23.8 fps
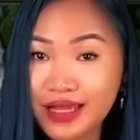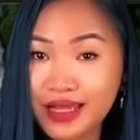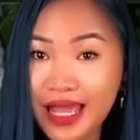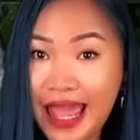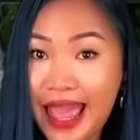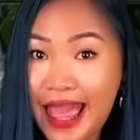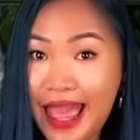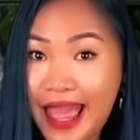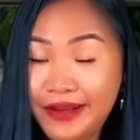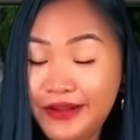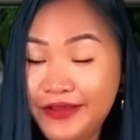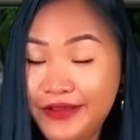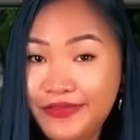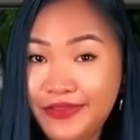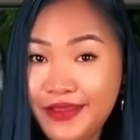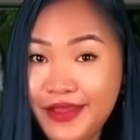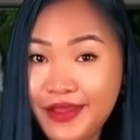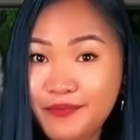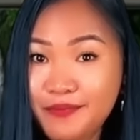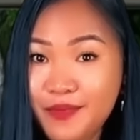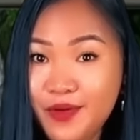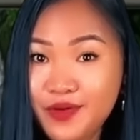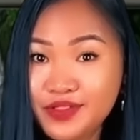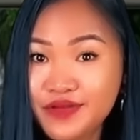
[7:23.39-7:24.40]
And I
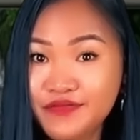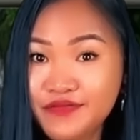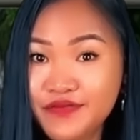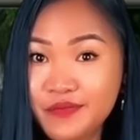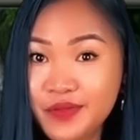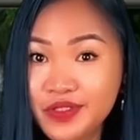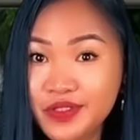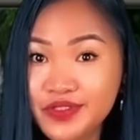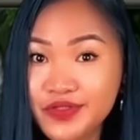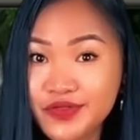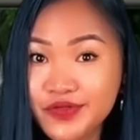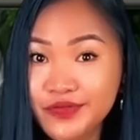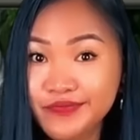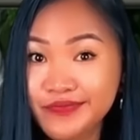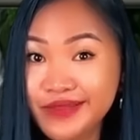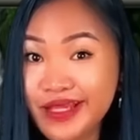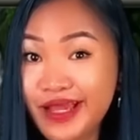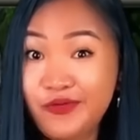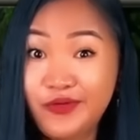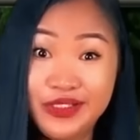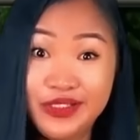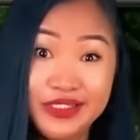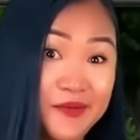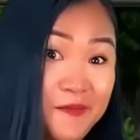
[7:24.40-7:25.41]
think most of them assumed I
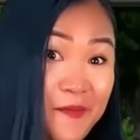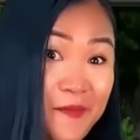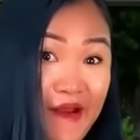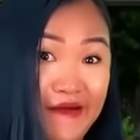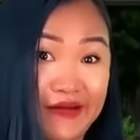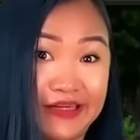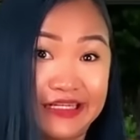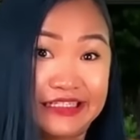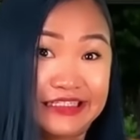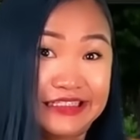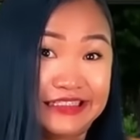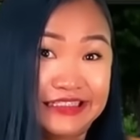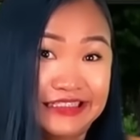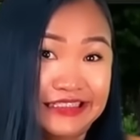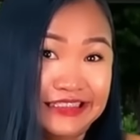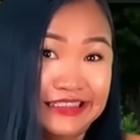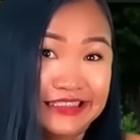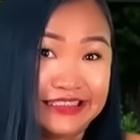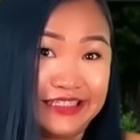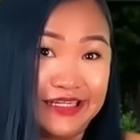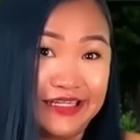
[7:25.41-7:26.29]
was American,